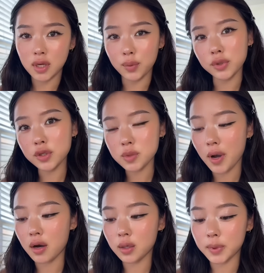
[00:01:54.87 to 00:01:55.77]
I will use
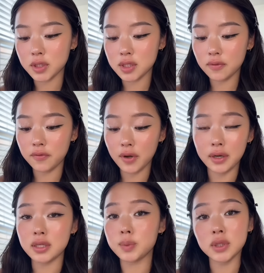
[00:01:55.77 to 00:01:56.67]
powder, but just in
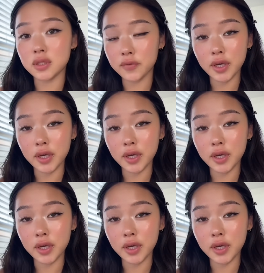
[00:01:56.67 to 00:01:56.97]
very specific